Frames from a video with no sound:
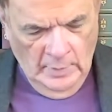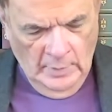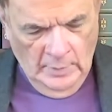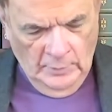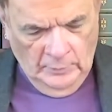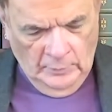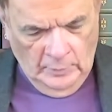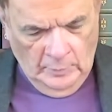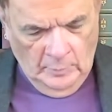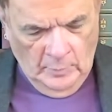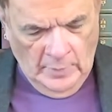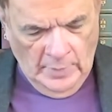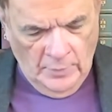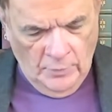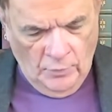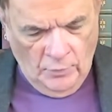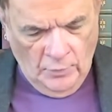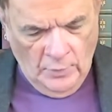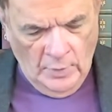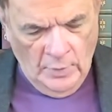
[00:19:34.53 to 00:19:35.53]
Till my
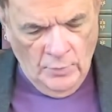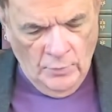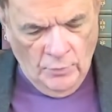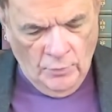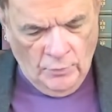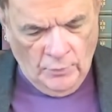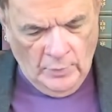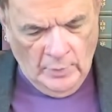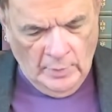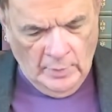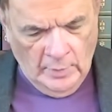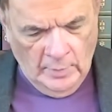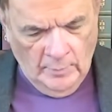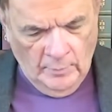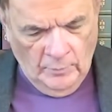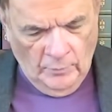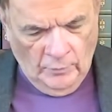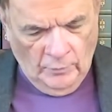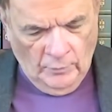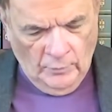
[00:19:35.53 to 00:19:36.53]
change
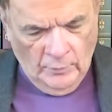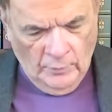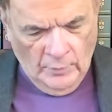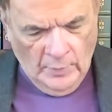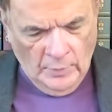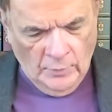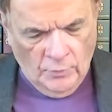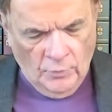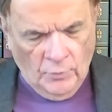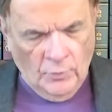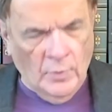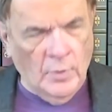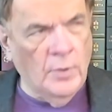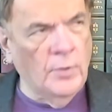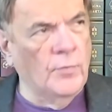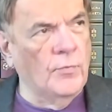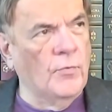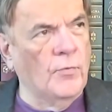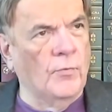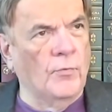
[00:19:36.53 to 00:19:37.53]
comes. That
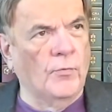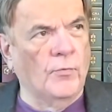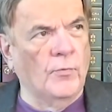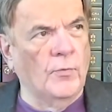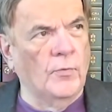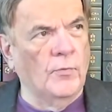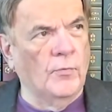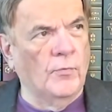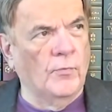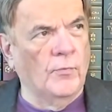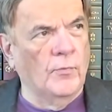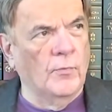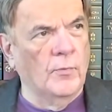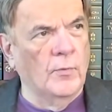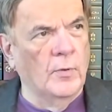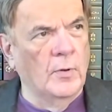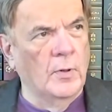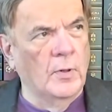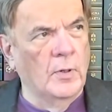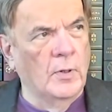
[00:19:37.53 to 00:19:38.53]
change is his
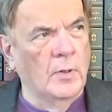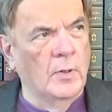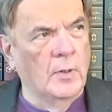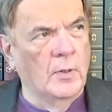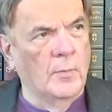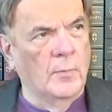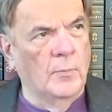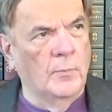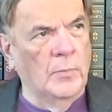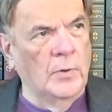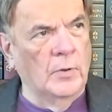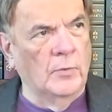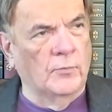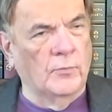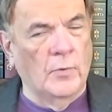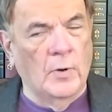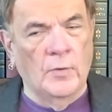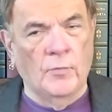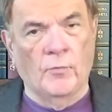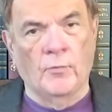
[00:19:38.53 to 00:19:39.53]
being
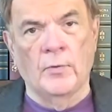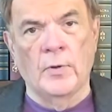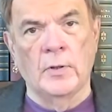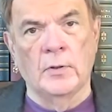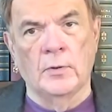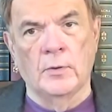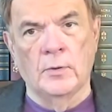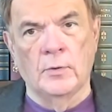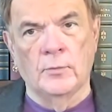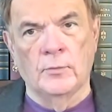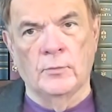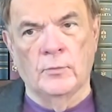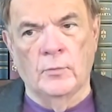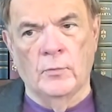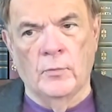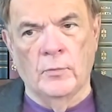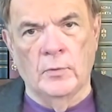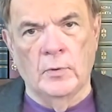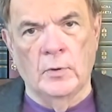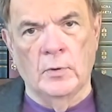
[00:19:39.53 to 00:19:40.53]
translated into
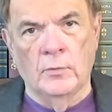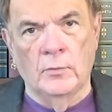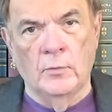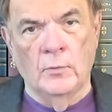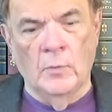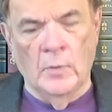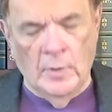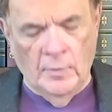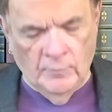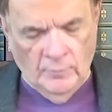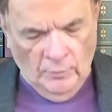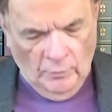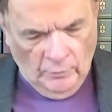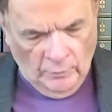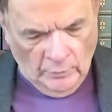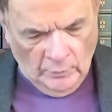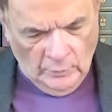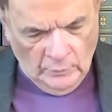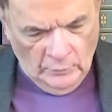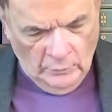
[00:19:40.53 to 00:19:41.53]
the new heavens
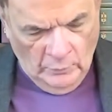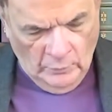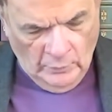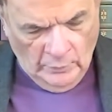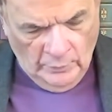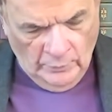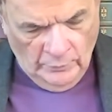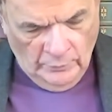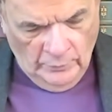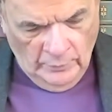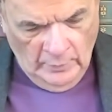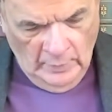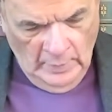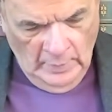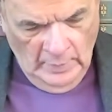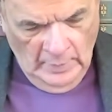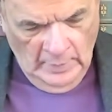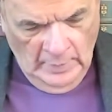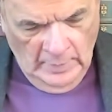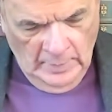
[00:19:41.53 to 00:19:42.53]
and the new earth.
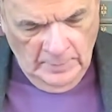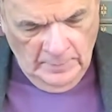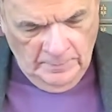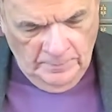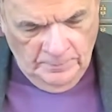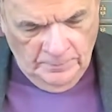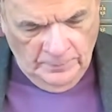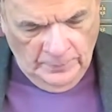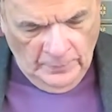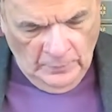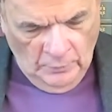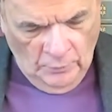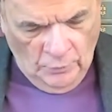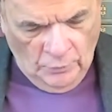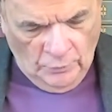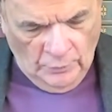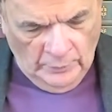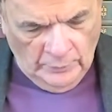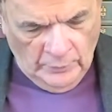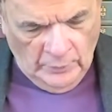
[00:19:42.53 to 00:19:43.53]
You
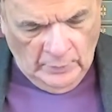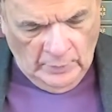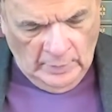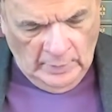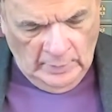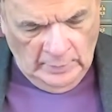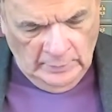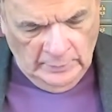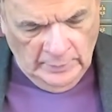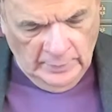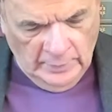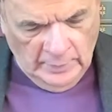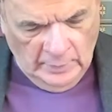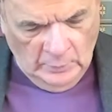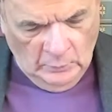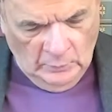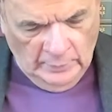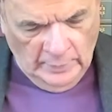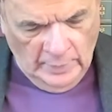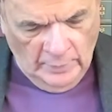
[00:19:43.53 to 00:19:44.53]
shall call, and I
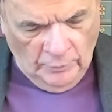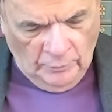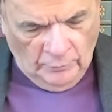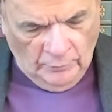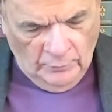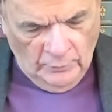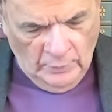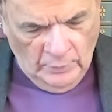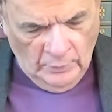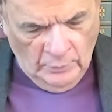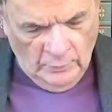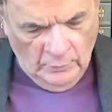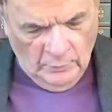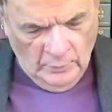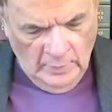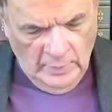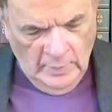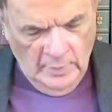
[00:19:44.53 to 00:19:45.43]
will answer you.